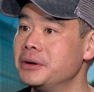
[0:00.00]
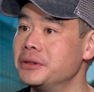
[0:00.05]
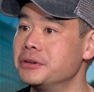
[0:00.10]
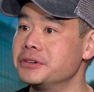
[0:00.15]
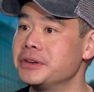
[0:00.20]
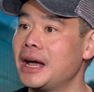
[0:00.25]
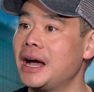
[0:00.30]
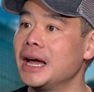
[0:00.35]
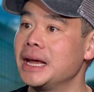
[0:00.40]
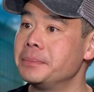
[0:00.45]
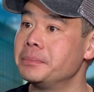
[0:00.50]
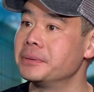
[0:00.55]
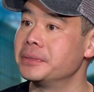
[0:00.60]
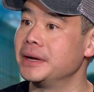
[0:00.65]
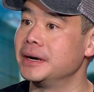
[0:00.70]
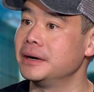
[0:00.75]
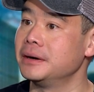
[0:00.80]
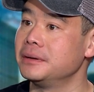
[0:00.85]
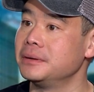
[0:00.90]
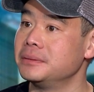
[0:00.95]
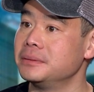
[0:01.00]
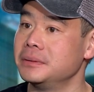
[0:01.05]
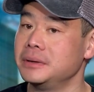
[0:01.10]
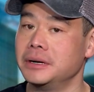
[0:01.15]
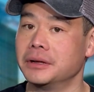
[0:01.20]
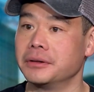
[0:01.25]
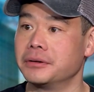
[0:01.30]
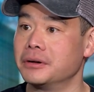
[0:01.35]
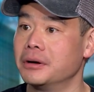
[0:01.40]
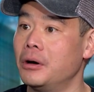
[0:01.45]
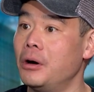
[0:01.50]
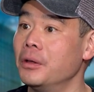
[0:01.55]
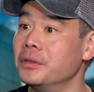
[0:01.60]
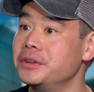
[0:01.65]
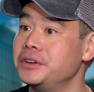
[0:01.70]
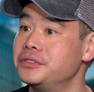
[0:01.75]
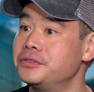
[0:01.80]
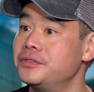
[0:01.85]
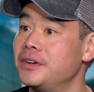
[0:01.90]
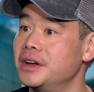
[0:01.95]
There was a hype there, and you know, there were all
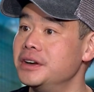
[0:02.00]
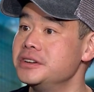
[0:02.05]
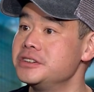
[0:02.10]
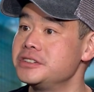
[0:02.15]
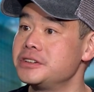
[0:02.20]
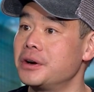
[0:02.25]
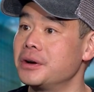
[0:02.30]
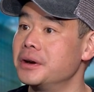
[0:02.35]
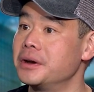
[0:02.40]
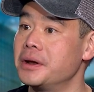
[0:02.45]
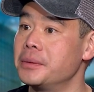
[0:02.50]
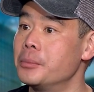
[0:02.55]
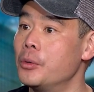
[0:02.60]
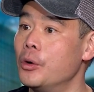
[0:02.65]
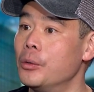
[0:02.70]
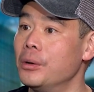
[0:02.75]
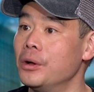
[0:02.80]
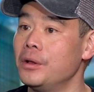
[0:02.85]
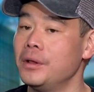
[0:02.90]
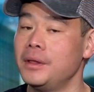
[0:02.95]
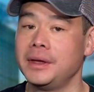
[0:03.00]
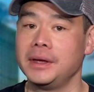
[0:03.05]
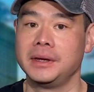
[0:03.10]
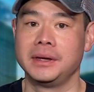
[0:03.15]
these funds started on mobile.